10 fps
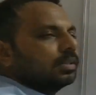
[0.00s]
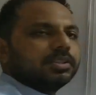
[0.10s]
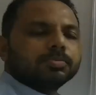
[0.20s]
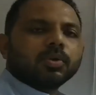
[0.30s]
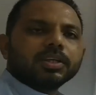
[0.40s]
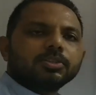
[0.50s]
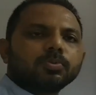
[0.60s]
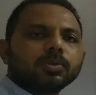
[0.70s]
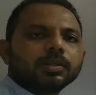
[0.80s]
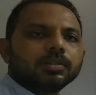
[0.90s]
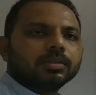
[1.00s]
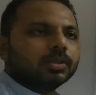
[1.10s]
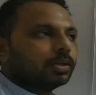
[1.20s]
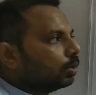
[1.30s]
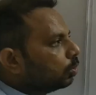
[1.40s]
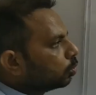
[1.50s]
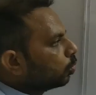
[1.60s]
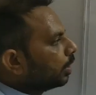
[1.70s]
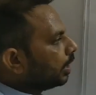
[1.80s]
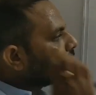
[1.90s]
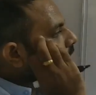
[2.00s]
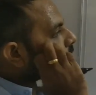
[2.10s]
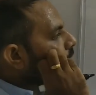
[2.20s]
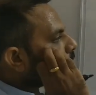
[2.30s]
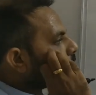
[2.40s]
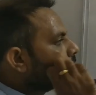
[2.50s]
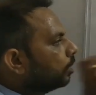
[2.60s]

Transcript: This bond is broken. So it will form,